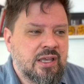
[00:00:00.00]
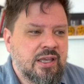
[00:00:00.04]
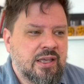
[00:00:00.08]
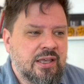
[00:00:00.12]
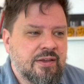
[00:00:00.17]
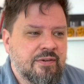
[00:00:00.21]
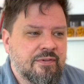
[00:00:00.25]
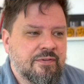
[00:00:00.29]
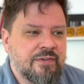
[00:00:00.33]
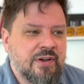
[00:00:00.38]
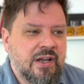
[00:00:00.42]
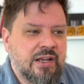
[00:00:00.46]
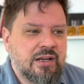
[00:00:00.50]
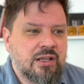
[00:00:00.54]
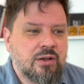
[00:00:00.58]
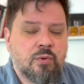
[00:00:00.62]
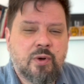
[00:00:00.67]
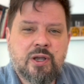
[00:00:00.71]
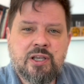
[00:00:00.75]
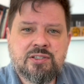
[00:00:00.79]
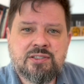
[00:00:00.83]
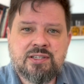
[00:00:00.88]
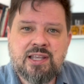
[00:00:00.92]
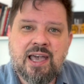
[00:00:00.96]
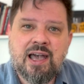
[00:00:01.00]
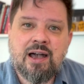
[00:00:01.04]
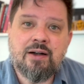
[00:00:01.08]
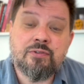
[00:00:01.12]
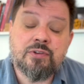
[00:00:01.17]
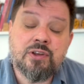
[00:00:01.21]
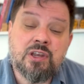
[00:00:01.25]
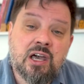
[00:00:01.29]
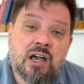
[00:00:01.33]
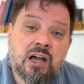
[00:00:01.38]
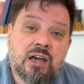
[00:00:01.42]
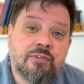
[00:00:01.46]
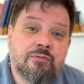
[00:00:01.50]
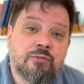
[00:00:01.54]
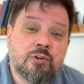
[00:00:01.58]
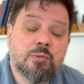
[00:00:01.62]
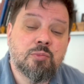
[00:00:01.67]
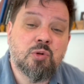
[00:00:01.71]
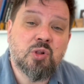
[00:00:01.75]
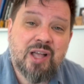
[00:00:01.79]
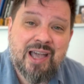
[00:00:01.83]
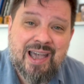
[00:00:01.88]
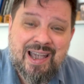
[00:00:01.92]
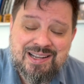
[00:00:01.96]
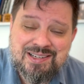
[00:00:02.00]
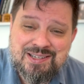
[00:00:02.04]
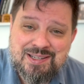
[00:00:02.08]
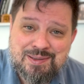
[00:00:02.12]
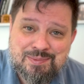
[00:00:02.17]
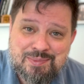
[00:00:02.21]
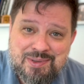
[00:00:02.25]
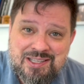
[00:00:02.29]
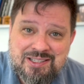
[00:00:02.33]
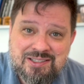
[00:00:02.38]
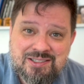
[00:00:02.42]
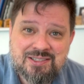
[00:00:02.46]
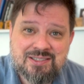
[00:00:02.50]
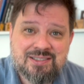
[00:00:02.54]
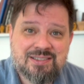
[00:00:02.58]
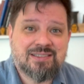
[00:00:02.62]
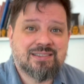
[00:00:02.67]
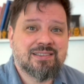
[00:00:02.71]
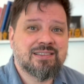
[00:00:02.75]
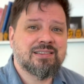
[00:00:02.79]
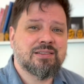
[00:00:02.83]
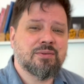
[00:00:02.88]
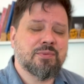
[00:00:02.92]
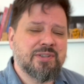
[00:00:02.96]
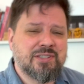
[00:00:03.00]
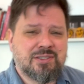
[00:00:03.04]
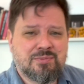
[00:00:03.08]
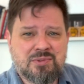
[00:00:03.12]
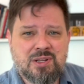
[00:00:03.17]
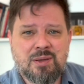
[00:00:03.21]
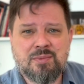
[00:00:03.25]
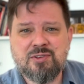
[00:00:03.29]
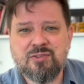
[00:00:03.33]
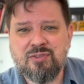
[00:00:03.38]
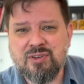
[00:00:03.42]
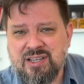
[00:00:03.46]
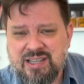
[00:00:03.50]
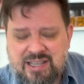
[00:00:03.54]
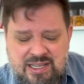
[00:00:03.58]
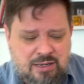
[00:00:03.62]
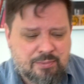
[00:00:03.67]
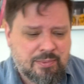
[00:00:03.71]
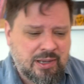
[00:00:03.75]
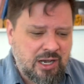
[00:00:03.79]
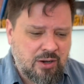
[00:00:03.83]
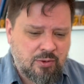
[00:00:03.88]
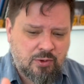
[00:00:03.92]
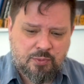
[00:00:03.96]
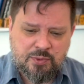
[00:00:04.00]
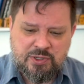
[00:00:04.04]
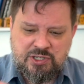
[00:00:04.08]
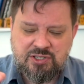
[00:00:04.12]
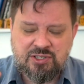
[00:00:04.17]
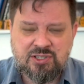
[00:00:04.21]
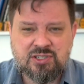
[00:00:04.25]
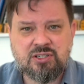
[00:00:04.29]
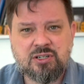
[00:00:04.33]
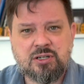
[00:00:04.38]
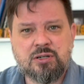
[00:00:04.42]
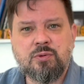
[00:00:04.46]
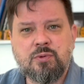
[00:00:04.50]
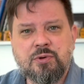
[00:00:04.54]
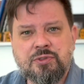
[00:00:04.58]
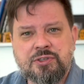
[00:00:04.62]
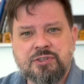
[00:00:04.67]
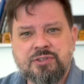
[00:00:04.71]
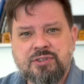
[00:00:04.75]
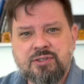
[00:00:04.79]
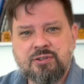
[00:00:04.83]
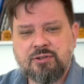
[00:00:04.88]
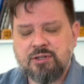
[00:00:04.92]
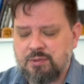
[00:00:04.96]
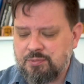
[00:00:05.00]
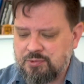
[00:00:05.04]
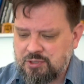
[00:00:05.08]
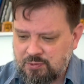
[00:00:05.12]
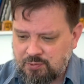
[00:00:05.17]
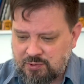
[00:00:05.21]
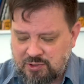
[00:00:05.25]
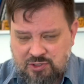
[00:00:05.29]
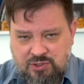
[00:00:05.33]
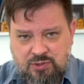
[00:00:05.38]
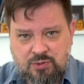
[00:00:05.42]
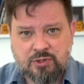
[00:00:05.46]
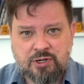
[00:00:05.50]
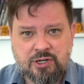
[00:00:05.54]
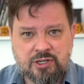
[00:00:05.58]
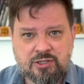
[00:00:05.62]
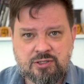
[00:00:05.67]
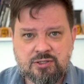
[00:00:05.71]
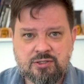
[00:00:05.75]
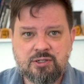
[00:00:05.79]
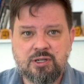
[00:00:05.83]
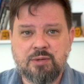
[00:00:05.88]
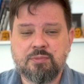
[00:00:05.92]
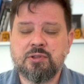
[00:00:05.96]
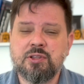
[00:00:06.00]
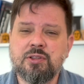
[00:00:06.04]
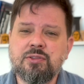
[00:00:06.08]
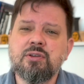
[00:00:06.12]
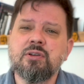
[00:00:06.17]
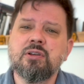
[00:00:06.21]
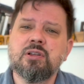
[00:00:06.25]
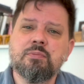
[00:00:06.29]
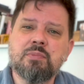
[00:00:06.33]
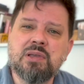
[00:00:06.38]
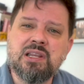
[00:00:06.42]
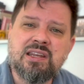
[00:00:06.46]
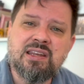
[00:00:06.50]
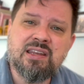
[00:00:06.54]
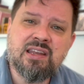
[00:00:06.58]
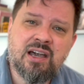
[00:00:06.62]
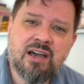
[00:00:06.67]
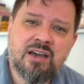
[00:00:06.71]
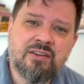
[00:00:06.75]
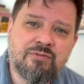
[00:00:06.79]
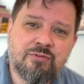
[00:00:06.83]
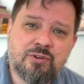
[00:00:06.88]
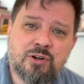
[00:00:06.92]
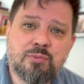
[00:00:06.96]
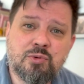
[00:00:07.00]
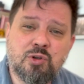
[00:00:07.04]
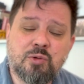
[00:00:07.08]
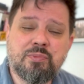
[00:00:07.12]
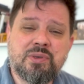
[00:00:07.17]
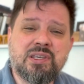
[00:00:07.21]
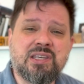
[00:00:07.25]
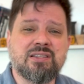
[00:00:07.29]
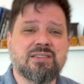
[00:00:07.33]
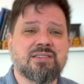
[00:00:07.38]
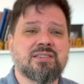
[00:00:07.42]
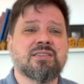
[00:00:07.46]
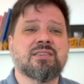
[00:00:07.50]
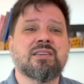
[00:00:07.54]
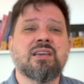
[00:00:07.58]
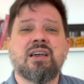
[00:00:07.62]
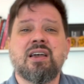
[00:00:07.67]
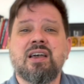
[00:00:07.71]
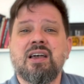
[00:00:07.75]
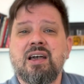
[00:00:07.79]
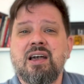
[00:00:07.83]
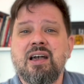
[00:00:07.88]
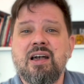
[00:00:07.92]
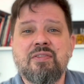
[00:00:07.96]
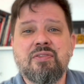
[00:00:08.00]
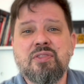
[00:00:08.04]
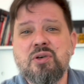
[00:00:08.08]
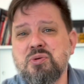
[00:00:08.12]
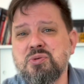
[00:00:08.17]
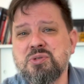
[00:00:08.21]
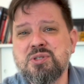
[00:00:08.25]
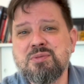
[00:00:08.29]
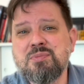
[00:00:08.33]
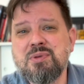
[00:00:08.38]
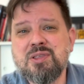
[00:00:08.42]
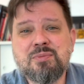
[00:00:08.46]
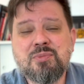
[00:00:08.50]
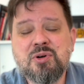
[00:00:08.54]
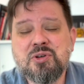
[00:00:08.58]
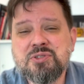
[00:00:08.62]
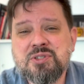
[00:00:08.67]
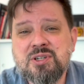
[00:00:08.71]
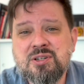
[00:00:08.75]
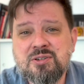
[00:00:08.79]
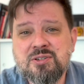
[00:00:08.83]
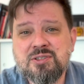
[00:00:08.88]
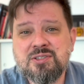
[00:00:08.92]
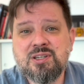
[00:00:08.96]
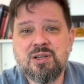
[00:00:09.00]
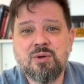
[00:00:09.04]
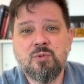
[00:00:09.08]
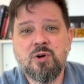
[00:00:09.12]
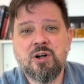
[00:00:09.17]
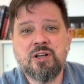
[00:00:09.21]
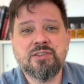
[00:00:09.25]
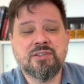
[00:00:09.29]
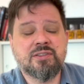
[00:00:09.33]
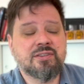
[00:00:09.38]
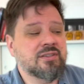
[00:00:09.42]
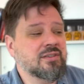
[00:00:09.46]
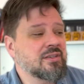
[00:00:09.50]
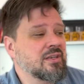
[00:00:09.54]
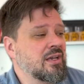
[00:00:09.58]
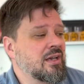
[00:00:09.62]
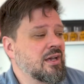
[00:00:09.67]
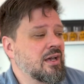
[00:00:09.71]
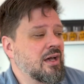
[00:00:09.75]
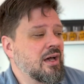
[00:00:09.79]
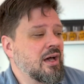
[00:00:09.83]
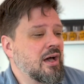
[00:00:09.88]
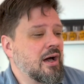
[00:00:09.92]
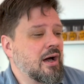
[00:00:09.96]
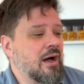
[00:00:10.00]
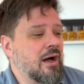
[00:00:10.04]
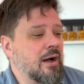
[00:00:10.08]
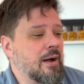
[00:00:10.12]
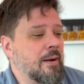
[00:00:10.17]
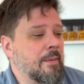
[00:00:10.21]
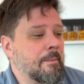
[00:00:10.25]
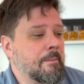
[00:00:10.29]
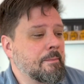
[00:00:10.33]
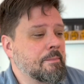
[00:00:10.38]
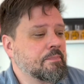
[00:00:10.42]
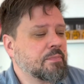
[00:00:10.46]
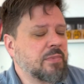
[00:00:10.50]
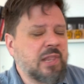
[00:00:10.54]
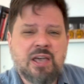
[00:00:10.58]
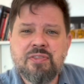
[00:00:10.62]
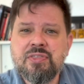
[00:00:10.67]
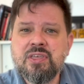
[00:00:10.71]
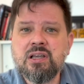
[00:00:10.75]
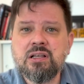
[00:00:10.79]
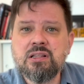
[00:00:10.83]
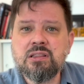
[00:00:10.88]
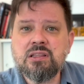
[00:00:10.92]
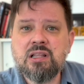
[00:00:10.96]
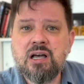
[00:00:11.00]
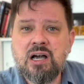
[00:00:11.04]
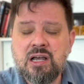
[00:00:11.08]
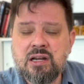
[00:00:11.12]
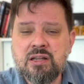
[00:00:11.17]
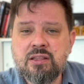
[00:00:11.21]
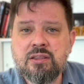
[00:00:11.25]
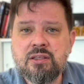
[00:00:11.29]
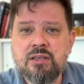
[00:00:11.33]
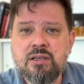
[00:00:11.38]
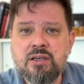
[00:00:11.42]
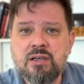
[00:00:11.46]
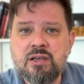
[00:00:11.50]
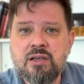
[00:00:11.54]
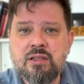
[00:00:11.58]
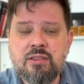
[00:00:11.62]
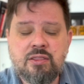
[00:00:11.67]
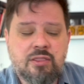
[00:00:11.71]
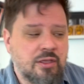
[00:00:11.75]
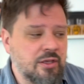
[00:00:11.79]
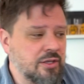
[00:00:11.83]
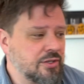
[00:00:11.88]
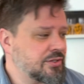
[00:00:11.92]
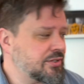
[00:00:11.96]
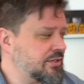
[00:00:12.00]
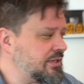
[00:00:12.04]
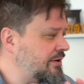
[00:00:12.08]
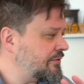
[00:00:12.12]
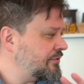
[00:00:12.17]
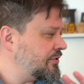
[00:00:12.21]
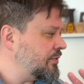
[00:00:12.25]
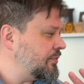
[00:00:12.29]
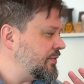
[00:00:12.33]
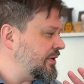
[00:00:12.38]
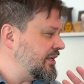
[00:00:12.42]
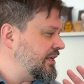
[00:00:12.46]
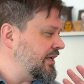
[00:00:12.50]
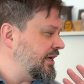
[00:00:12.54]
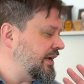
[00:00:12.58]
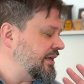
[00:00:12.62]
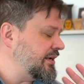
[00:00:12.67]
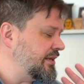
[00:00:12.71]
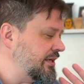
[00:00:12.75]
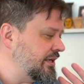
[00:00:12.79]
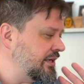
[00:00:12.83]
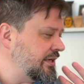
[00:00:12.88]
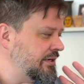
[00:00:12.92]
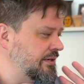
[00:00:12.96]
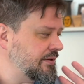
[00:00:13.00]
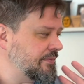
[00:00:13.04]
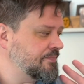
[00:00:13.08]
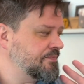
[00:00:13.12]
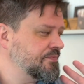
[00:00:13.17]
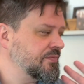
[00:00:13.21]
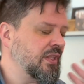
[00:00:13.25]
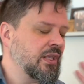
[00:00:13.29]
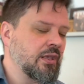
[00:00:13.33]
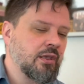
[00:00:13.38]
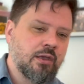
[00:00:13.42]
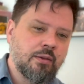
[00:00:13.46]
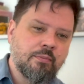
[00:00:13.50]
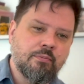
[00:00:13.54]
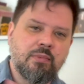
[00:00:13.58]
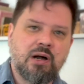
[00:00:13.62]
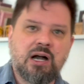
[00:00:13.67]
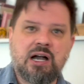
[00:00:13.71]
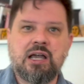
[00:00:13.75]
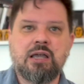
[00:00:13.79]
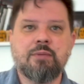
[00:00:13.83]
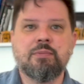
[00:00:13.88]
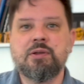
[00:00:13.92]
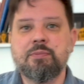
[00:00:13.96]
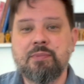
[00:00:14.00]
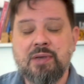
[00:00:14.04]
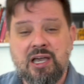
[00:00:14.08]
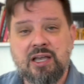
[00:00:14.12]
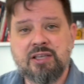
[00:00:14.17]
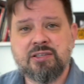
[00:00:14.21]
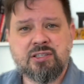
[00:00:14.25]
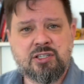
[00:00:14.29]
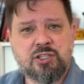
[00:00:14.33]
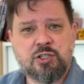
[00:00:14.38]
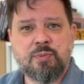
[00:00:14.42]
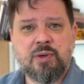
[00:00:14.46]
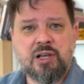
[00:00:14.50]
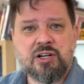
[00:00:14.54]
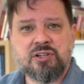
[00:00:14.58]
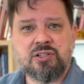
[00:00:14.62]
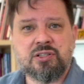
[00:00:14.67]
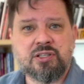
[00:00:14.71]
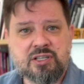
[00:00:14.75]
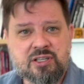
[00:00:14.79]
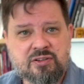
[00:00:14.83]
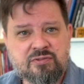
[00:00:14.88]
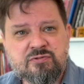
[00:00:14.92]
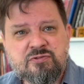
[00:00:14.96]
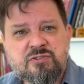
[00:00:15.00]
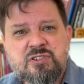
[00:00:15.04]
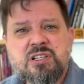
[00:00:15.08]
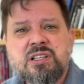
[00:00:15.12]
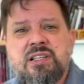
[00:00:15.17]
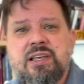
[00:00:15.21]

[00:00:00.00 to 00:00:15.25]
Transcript: finding ways to have non-verbal acting beats that we sometimes forget about when we start with a script and we're scoring a script, that there can be non-verbal beats, and those can be the most interesting ones. I think a lot of the stuff that we get in mime and mask especially can really